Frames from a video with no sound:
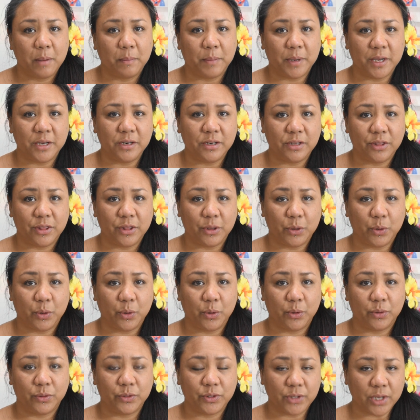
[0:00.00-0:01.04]
but
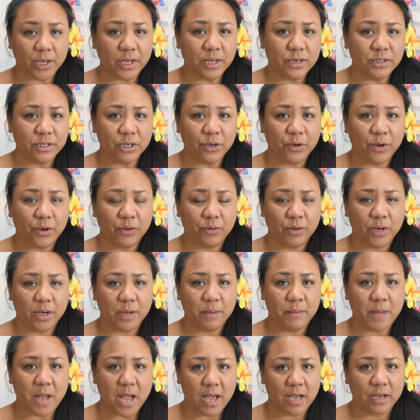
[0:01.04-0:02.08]
the secondary
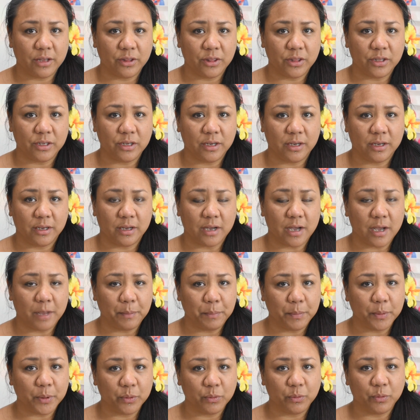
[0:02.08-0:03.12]
rim and the
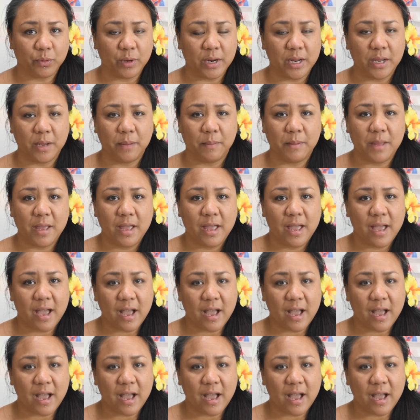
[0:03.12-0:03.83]
upper rim